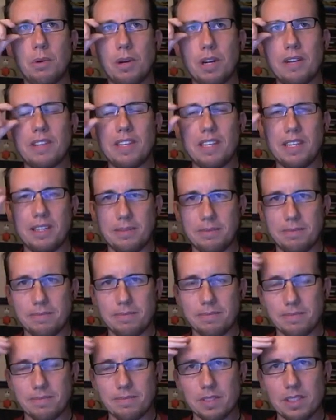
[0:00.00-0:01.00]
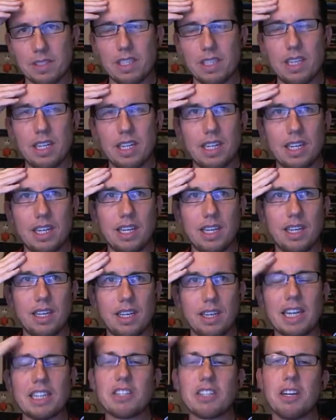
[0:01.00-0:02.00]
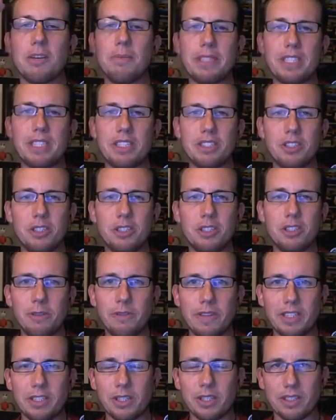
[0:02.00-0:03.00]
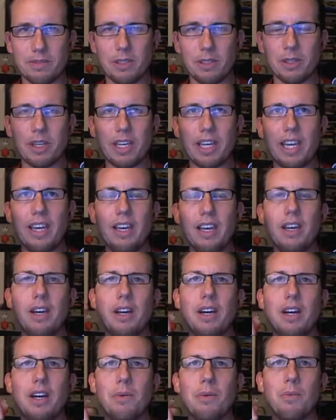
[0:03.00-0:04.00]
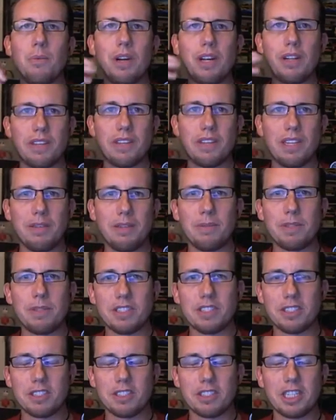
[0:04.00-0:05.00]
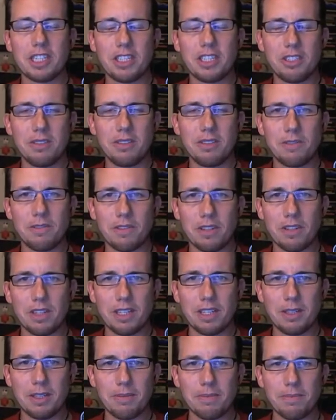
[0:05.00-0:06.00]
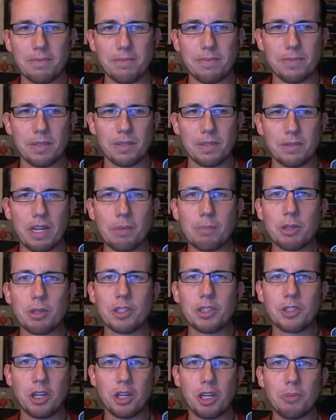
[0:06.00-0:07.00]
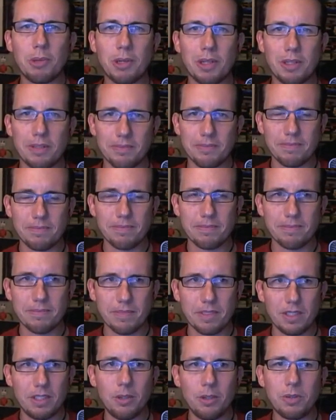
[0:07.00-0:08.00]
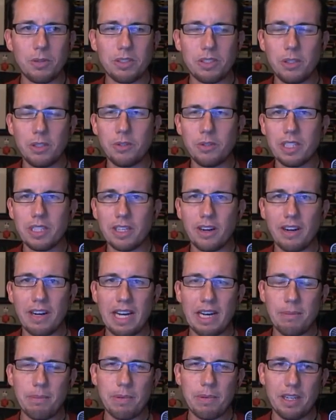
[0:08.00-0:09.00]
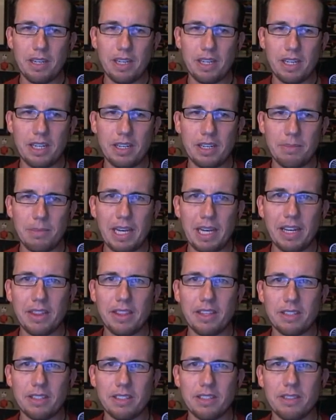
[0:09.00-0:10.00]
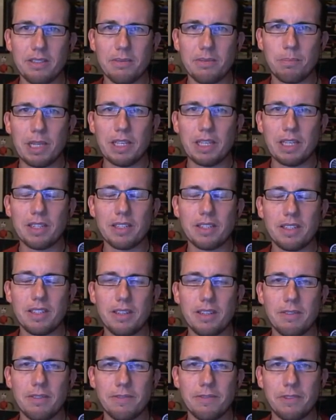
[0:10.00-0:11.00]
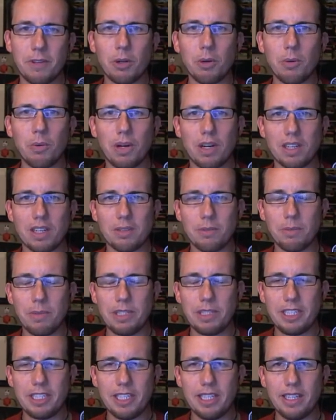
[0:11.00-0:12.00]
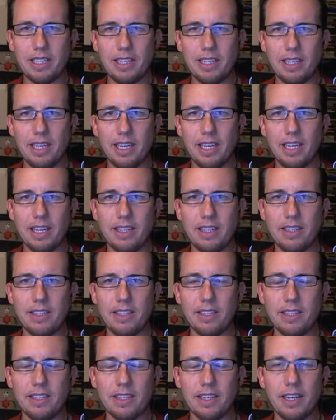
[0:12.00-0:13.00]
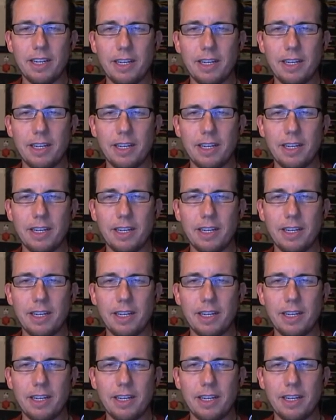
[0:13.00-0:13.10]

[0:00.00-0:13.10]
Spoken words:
of them, actually I'll mention two features, okay? One of them is a suggestion from Robert Scoble, who was using our app at this big photo walk we did in